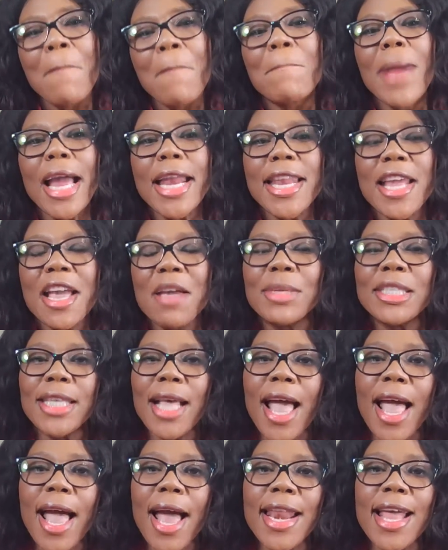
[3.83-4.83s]
My name is
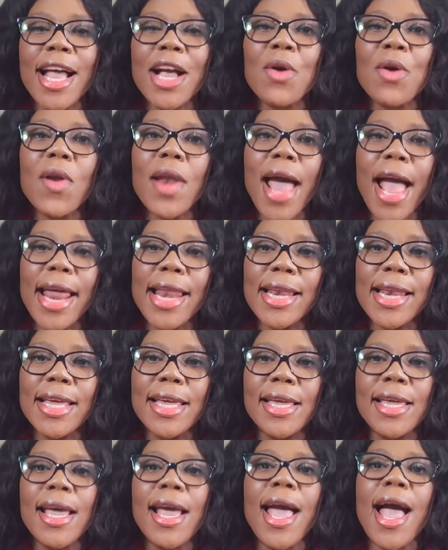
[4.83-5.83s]
Hannah
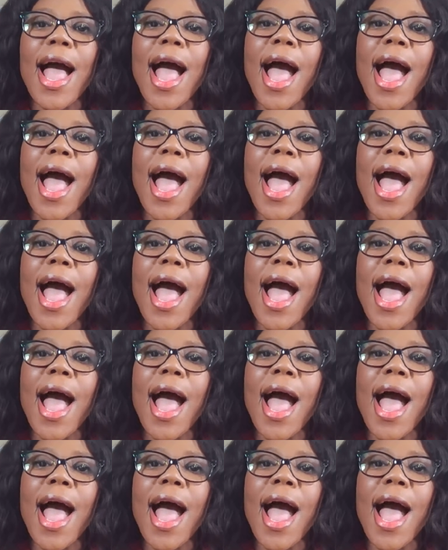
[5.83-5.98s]
Golightly.